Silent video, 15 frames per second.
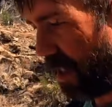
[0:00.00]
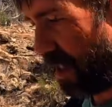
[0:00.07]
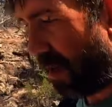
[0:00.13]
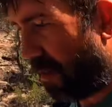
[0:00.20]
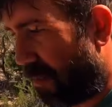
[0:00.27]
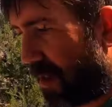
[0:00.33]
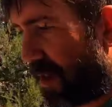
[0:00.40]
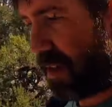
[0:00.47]

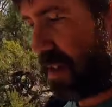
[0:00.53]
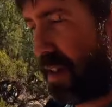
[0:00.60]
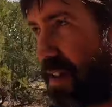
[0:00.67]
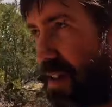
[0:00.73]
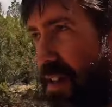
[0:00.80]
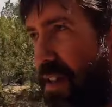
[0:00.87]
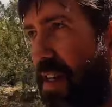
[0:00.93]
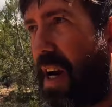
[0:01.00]
damaged,
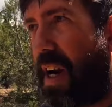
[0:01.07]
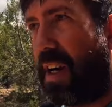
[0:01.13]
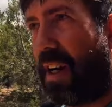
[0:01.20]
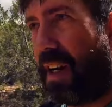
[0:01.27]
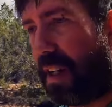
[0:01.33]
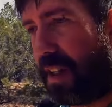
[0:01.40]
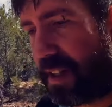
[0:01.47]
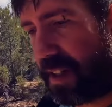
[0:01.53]
it's
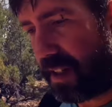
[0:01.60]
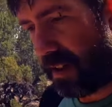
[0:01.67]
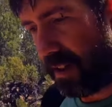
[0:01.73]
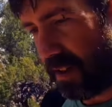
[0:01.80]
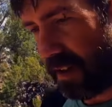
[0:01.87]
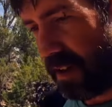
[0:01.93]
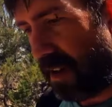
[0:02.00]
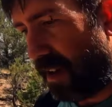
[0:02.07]
standing still.